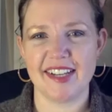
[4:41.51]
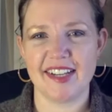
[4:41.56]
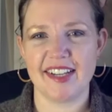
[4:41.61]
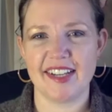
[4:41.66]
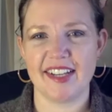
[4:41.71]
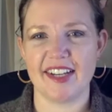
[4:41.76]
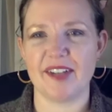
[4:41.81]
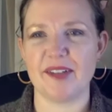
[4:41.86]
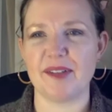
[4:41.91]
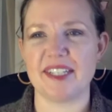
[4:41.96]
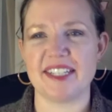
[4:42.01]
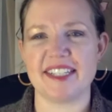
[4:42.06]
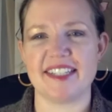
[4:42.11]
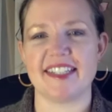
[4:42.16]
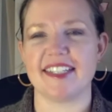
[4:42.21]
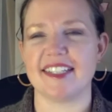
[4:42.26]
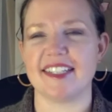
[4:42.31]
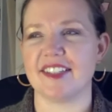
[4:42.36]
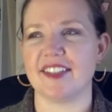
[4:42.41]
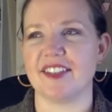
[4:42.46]
And I always
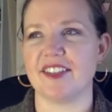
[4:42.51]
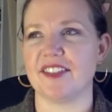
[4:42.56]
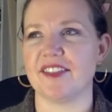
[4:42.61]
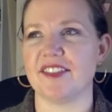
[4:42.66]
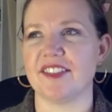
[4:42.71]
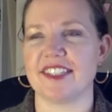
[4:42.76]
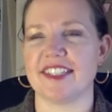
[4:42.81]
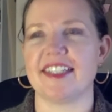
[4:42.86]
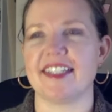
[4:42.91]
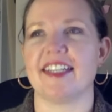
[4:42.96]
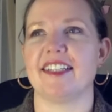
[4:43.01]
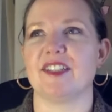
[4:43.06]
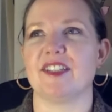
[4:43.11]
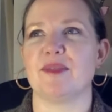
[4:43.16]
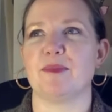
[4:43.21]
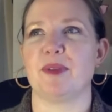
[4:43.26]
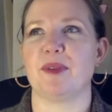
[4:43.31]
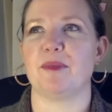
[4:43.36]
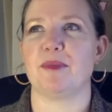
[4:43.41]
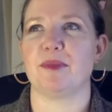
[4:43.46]
think the universe sends
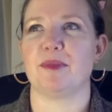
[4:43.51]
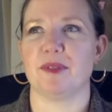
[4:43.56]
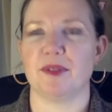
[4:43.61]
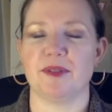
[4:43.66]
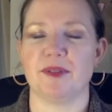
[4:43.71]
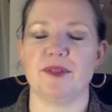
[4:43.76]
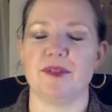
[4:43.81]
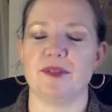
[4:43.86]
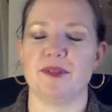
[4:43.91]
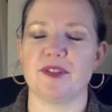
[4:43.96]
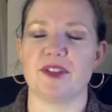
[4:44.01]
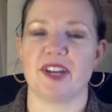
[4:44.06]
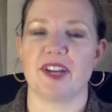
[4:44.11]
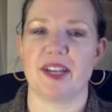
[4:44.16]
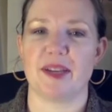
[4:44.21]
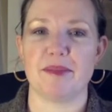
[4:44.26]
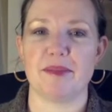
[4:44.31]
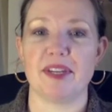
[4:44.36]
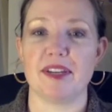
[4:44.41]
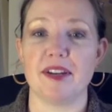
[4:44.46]
people who do
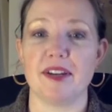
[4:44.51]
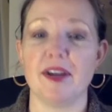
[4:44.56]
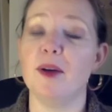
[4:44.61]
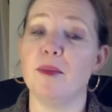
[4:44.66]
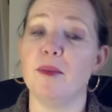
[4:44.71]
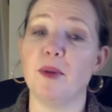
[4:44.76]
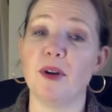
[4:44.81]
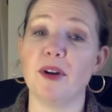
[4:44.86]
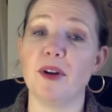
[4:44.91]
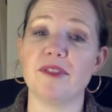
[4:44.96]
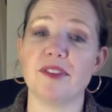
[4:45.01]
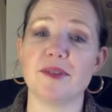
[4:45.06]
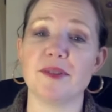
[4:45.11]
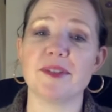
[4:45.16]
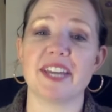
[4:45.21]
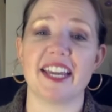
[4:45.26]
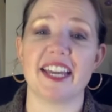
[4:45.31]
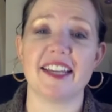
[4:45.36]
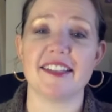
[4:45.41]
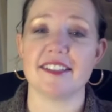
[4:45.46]
chime in more of those
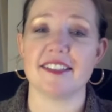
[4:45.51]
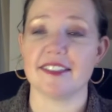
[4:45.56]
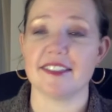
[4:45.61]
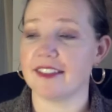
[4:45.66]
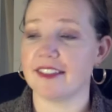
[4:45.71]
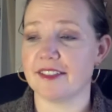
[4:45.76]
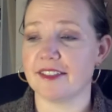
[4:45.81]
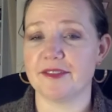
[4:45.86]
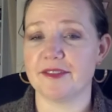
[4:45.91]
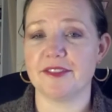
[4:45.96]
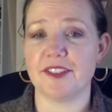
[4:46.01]
cases.